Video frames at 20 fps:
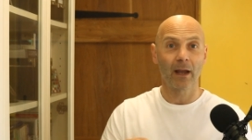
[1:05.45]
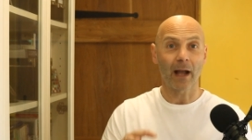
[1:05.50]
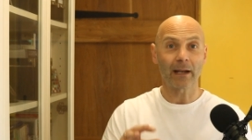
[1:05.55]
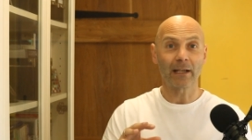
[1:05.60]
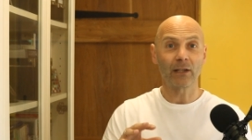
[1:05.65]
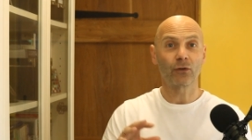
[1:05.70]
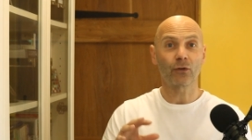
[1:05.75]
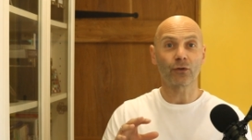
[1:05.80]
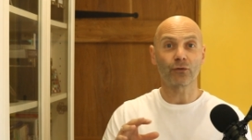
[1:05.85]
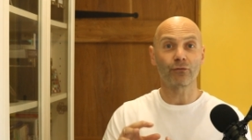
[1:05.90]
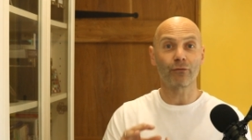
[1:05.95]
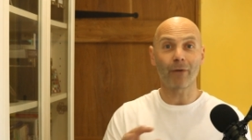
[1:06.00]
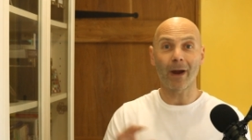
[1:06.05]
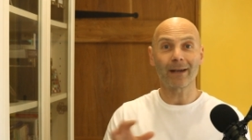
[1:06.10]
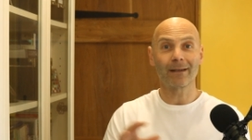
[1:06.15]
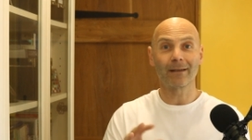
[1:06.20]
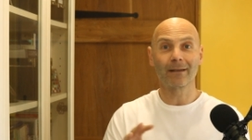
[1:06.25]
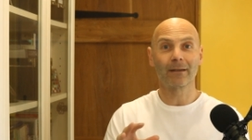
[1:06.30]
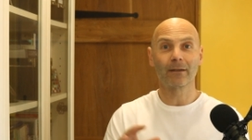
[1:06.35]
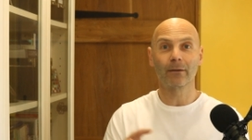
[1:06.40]
and he just
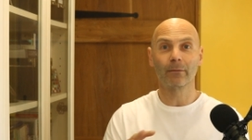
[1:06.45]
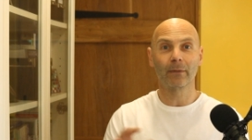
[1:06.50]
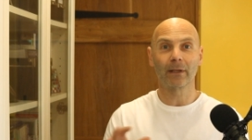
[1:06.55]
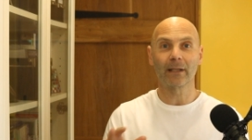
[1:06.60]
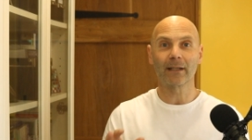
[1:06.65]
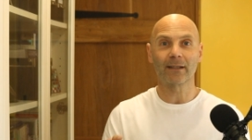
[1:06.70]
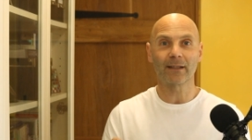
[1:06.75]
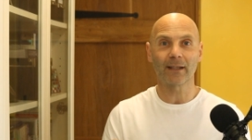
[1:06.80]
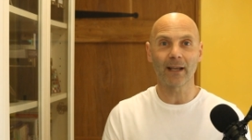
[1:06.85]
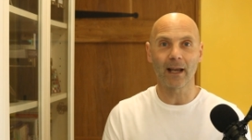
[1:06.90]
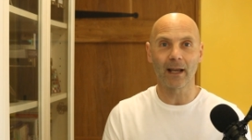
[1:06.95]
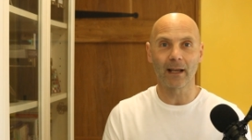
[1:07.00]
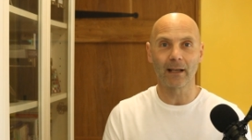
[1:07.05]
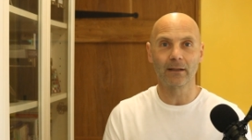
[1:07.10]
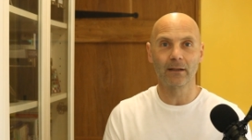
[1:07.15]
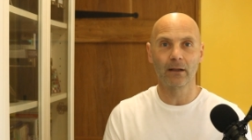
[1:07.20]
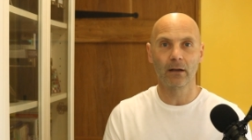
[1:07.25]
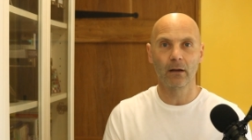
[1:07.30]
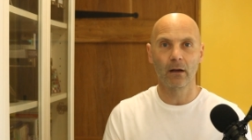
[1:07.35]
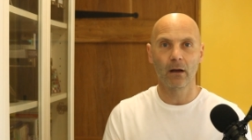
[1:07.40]
randomly
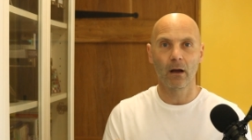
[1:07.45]
said,